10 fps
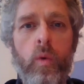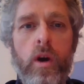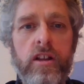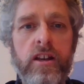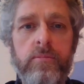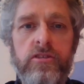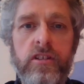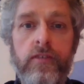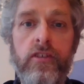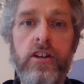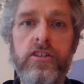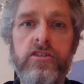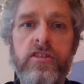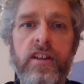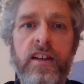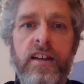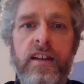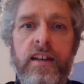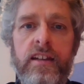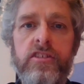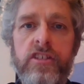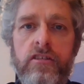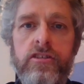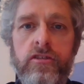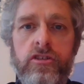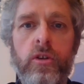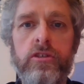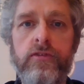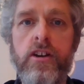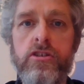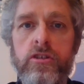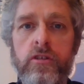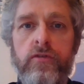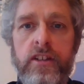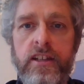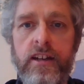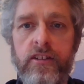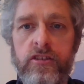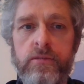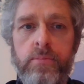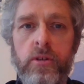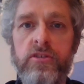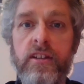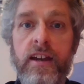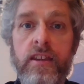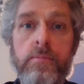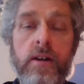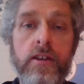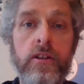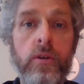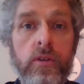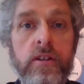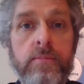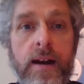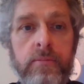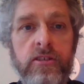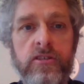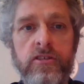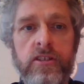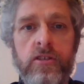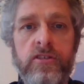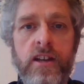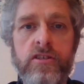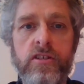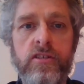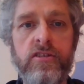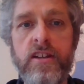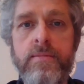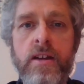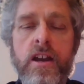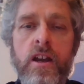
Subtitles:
Welcome to the first in a series of short devotional videos put together by the Northern Baptist Association team,